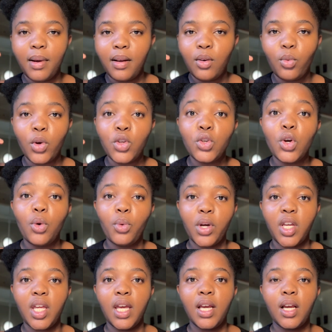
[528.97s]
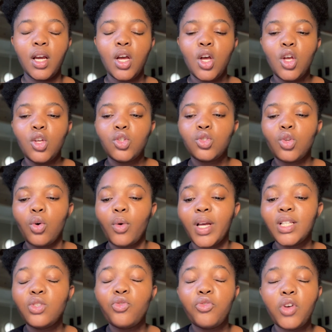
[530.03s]
when you're working. So
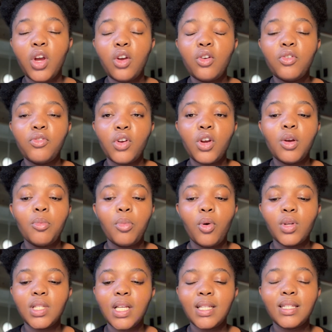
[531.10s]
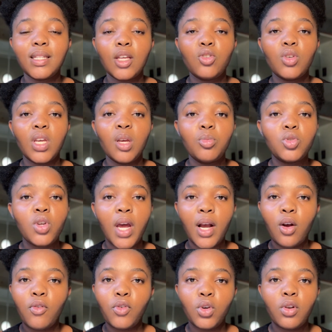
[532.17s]
it's very, very important that you keep track
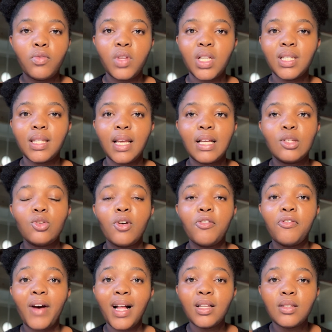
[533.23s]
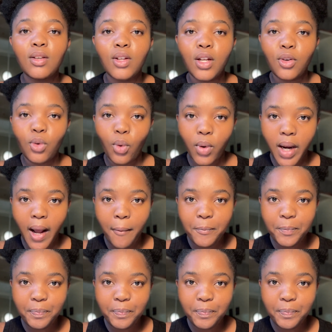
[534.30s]
of all of these things. Your files are in order.